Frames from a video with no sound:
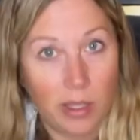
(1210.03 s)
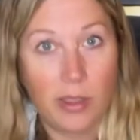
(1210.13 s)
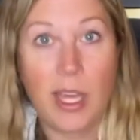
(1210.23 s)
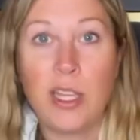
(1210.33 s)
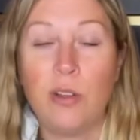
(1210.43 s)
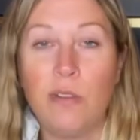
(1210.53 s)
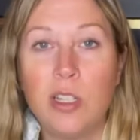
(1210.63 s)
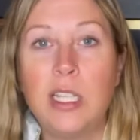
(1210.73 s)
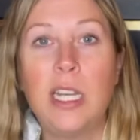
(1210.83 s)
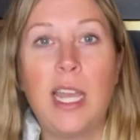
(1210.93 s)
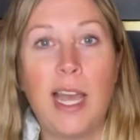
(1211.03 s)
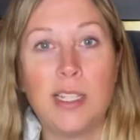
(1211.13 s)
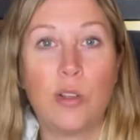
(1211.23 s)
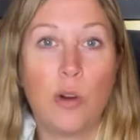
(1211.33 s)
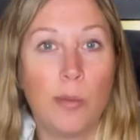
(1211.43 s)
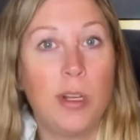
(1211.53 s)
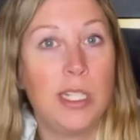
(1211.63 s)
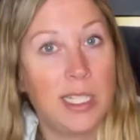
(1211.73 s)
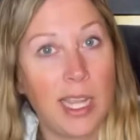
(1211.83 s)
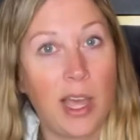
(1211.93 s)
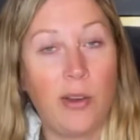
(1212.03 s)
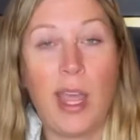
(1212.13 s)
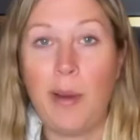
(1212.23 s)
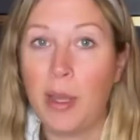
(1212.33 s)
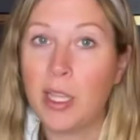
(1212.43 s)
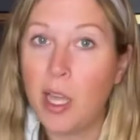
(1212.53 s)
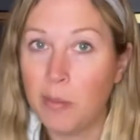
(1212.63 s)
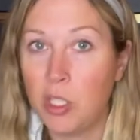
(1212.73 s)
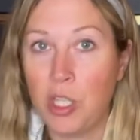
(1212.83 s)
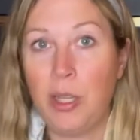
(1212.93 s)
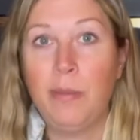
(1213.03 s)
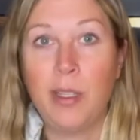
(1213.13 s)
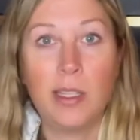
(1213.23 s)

that university has a corporate discount at my climbing gym.